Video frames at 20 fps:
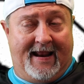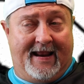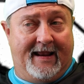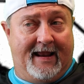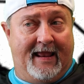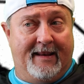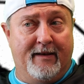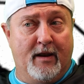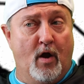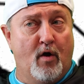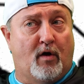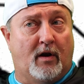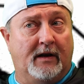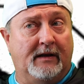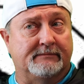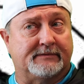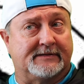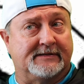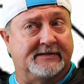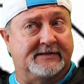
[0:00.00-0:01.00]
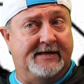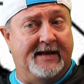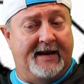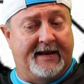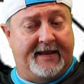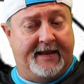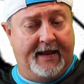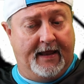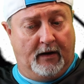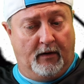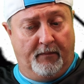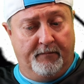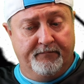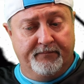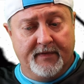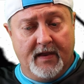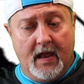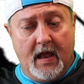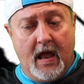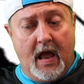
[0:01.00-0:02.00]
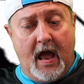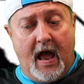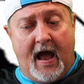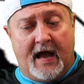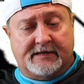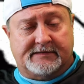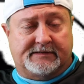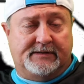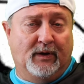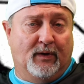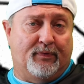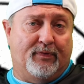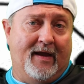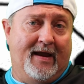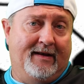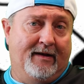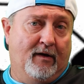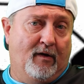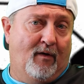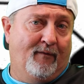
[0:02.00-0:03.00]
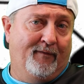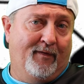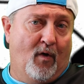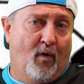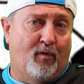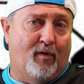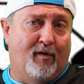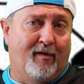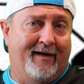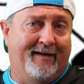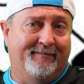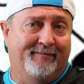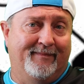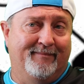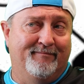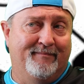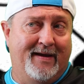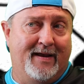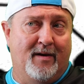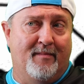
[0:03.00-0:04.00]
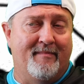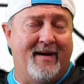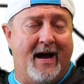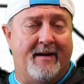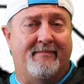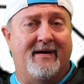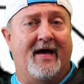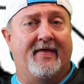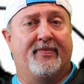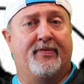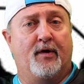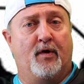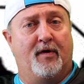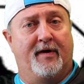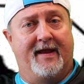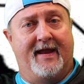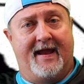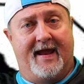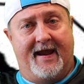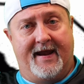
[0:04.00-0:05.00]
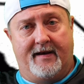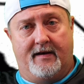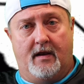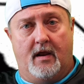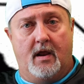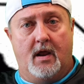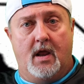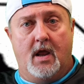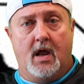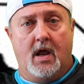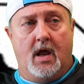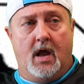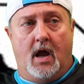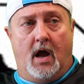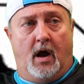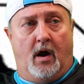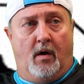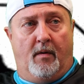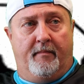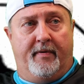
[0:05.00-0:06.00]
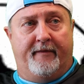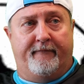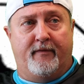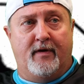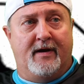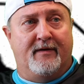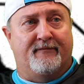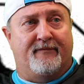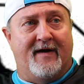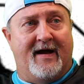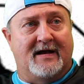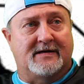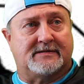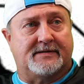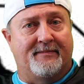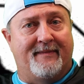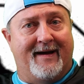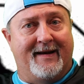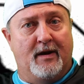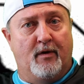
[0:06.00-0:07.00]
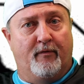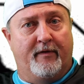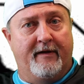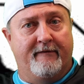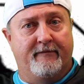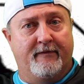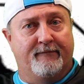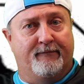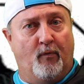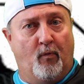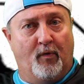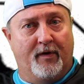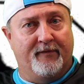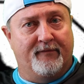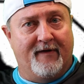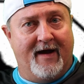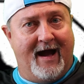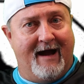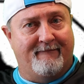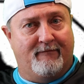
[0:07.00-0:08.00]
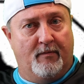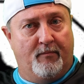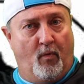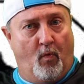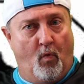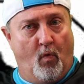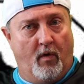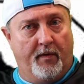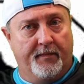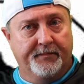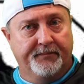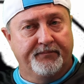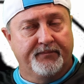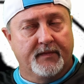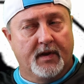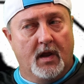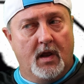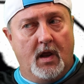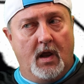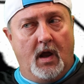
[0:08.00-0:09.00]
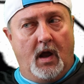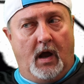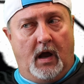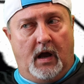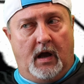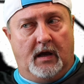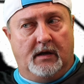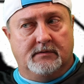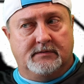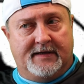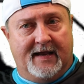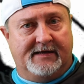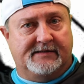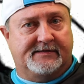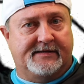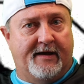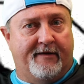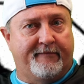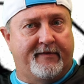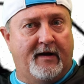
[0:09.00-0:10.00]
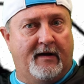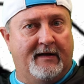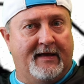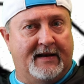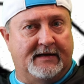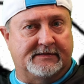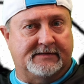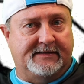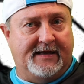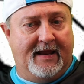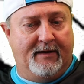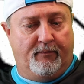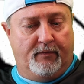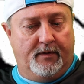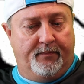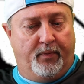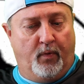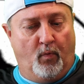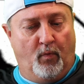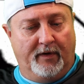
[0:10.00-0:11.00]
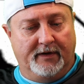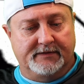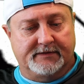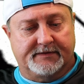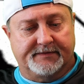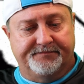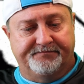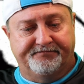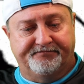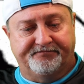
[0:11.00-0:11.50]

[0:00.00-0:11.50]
I know Clemson's going to kill them. I still think they're only going to beat them by about 38. But if you can find somebody who'll give you 45 or more, take South Carolina State with the points.